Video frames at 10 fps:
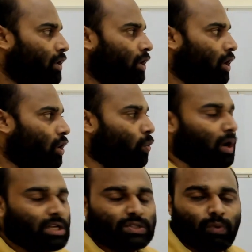what
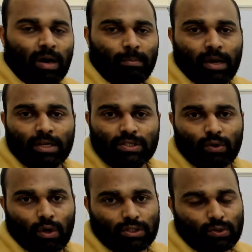is 1 minus
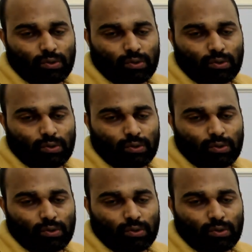cos 2